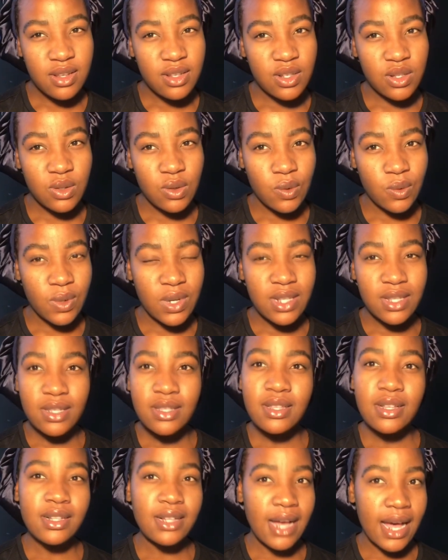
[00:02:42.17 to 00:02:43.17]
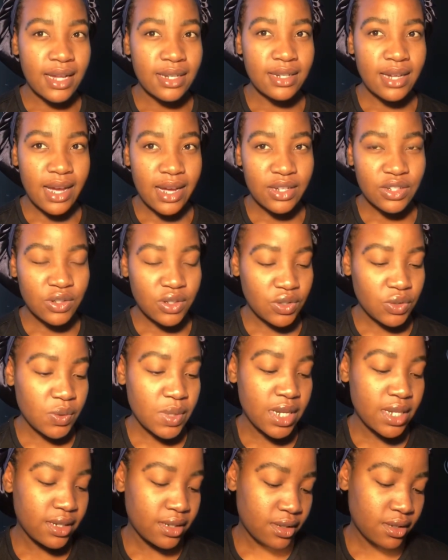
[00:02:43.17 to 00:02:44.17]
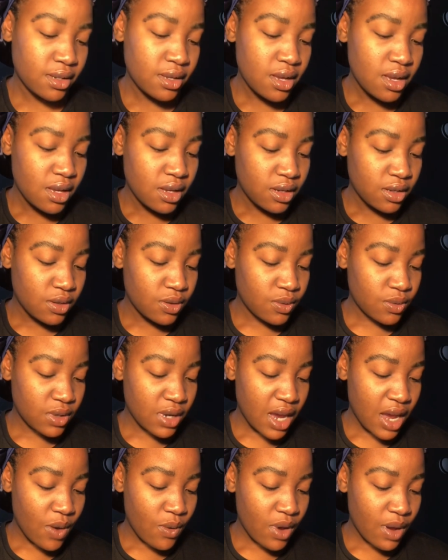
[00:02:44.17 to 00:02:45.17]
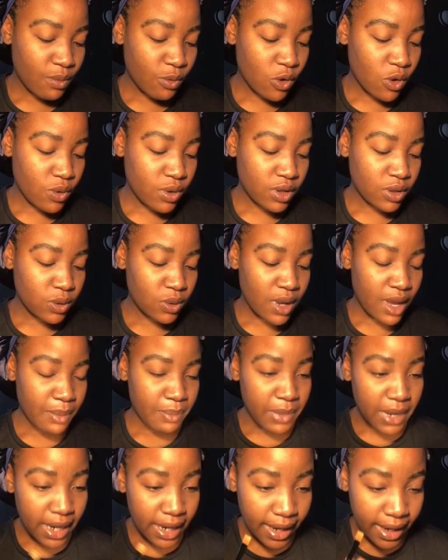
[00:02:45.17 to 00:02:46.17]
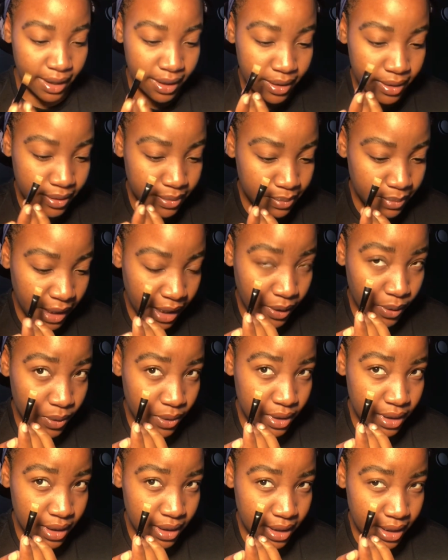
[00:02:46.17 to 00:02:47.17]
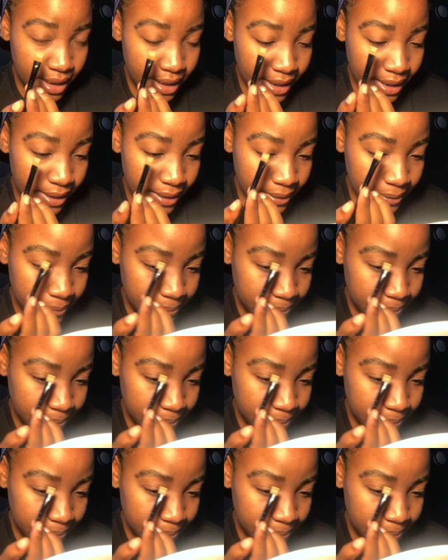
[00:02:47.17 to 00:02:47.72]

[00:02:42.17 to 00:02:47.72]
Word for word: so it's still under 100 rand so now I'm going to apply my concealer.